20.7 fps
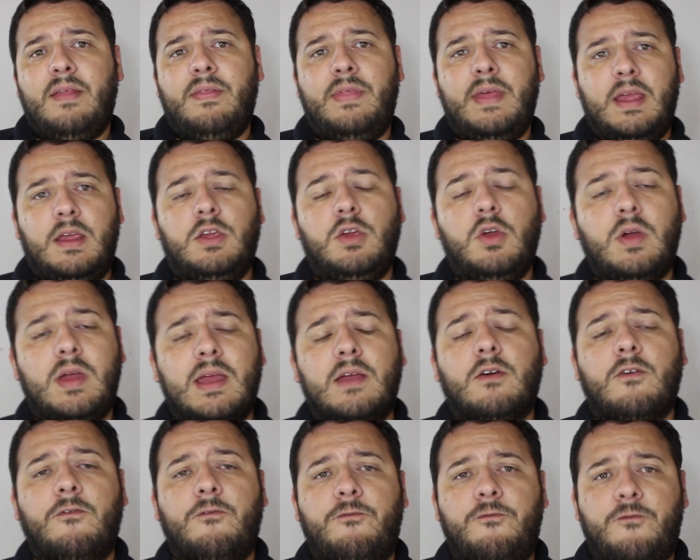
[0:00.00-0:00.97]
you
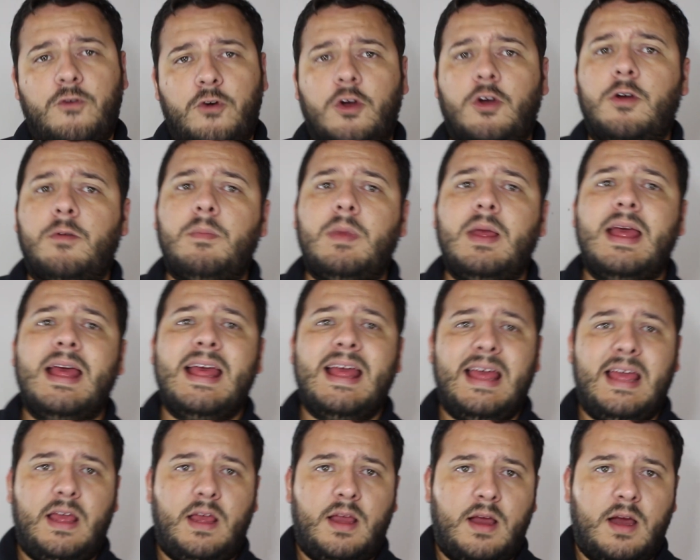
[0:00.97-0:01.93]
can confirm
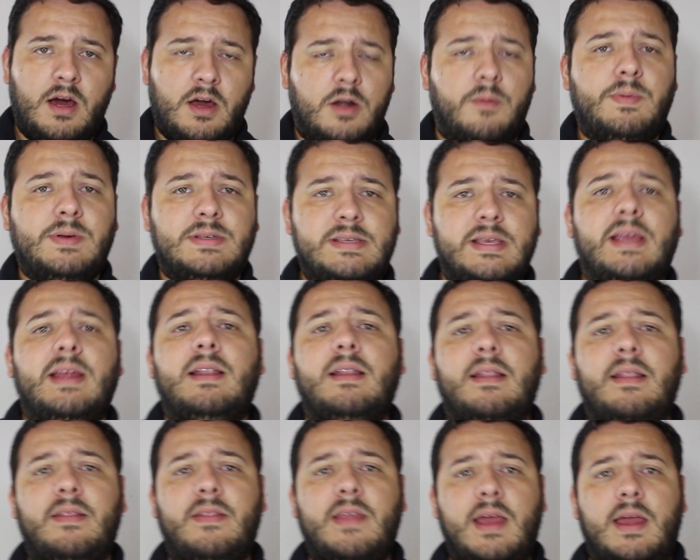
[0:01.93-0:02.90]

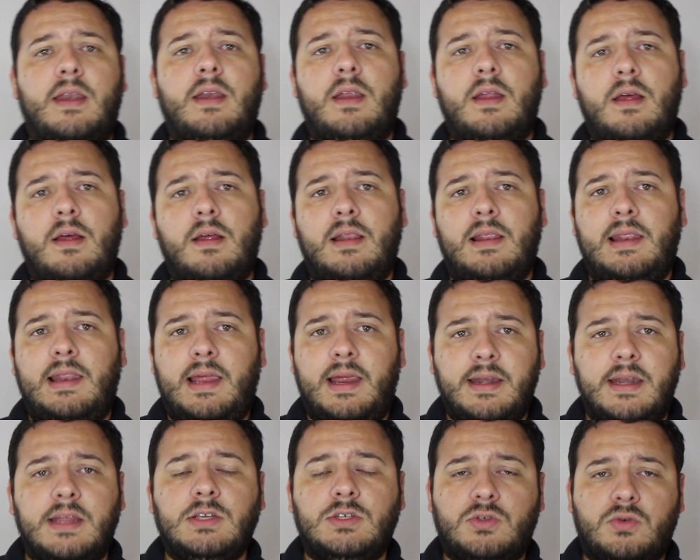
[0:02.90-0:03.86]
100% that
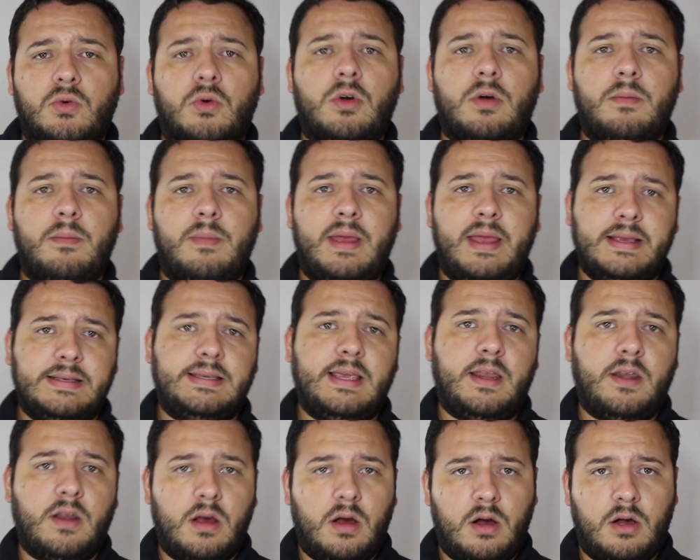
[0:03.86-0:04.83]
Lightning Storm is
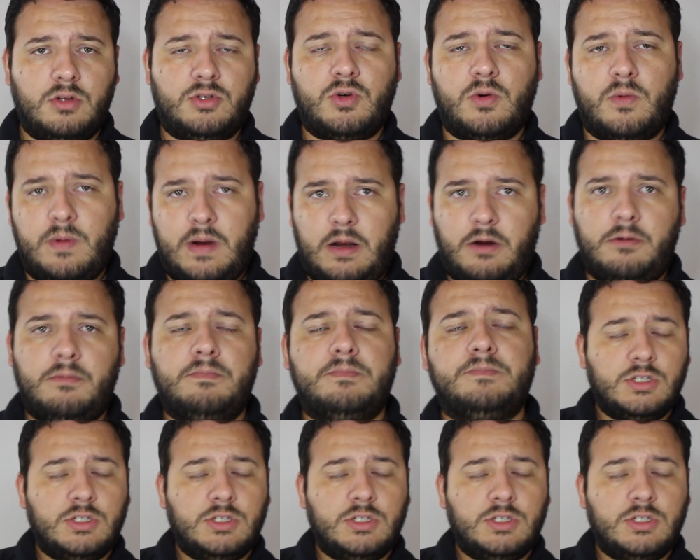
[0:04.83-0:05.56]
an ultra rare.